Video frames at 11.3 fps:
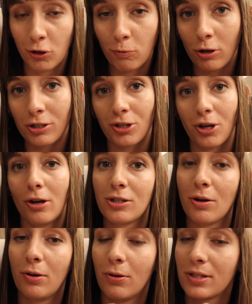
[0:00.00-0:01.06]
towards
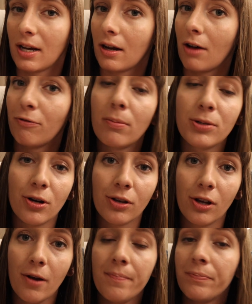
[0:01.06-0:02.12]
Kyoto and Osaka from
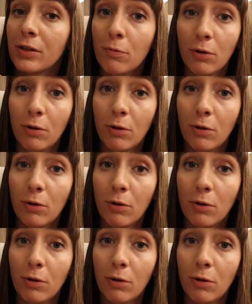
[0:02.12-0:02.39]
Tokyo,